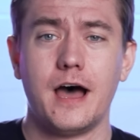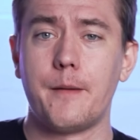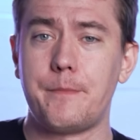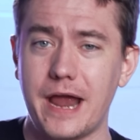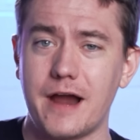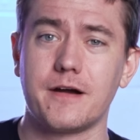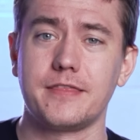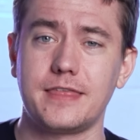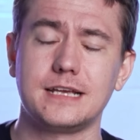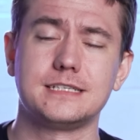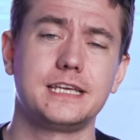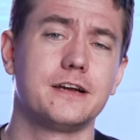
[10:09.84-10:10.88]
apparent
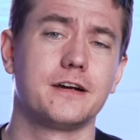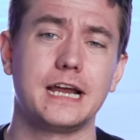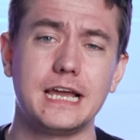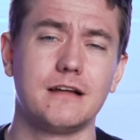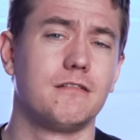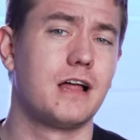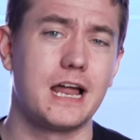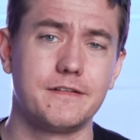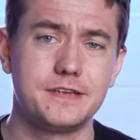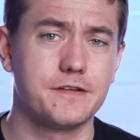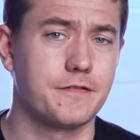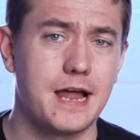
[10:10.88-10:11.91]
things here in a lot of
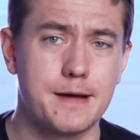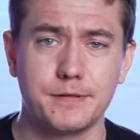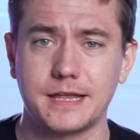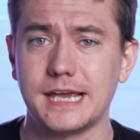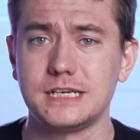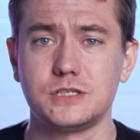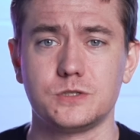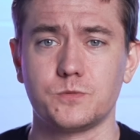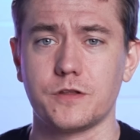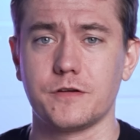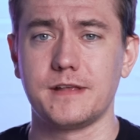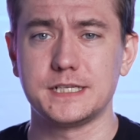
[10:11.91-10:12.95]
different applications,
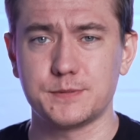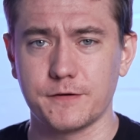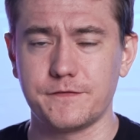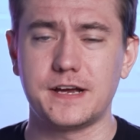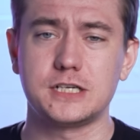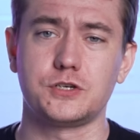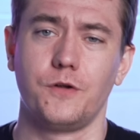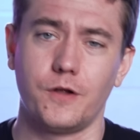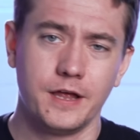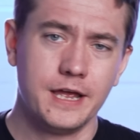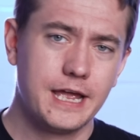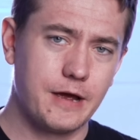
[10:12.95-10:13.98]
whether that's
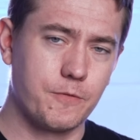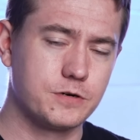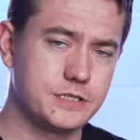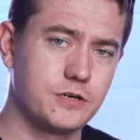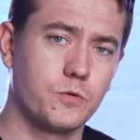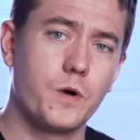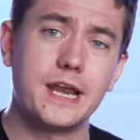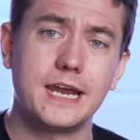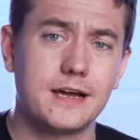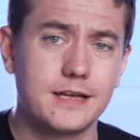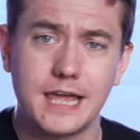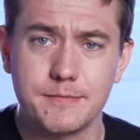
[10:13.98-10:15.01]
professional, and we're still
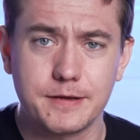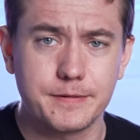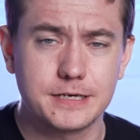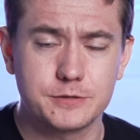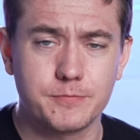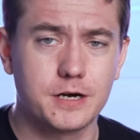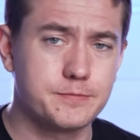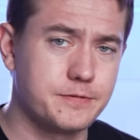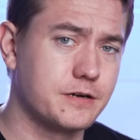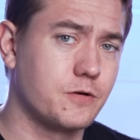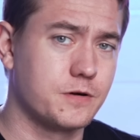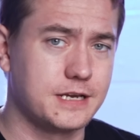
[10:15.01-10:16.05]
waiting on gaming benchmarks, but
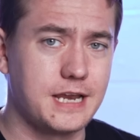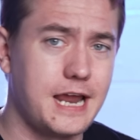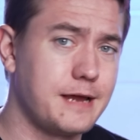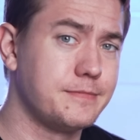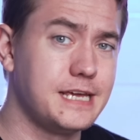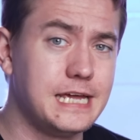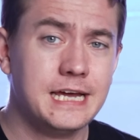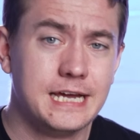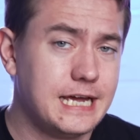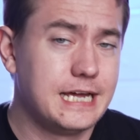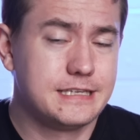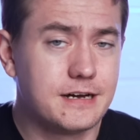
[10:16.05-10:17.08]
according to AMD,
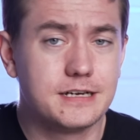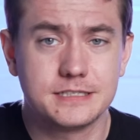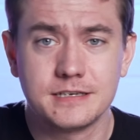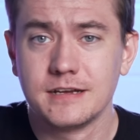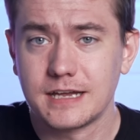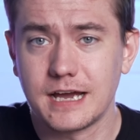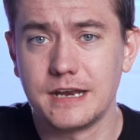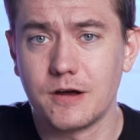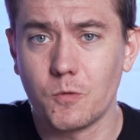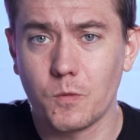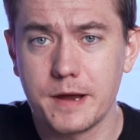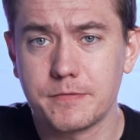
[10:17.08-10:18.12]
it does kind
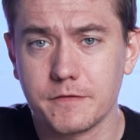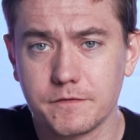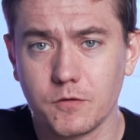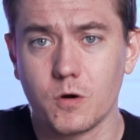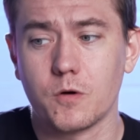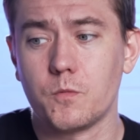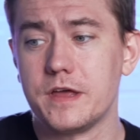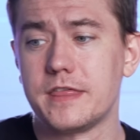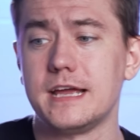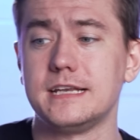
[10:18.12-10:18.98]
of wipe the floor with